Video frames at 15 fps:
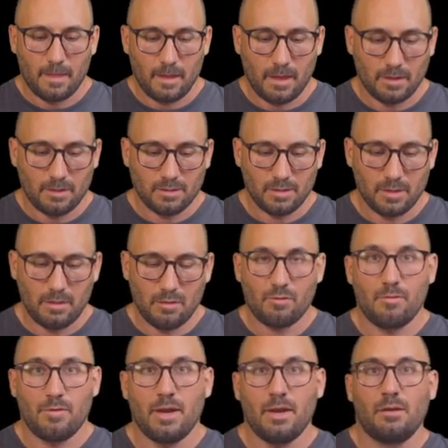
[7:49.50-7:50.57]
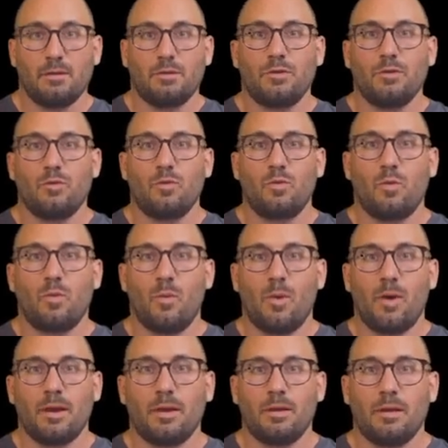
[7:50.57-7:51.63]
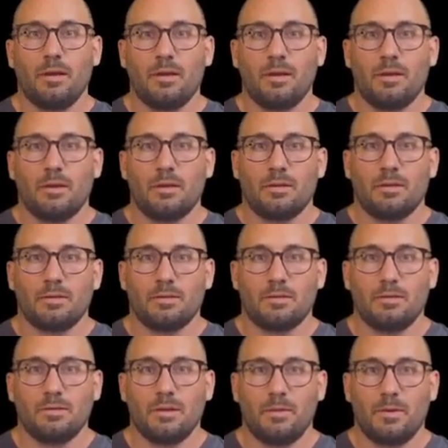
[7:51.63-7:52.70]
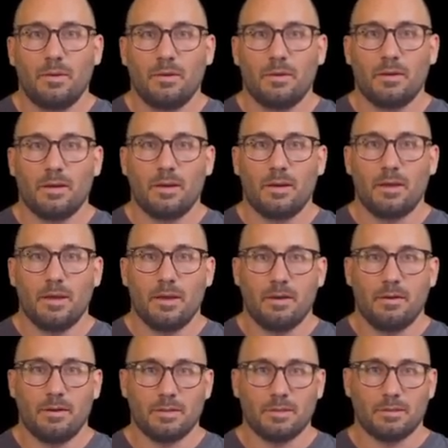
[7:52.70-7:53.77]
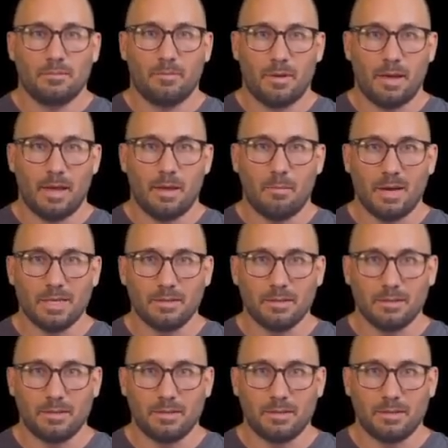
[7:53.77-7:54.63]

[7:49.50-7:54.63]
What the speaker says: and you see 3, 2, 1, 0, and here is my muscle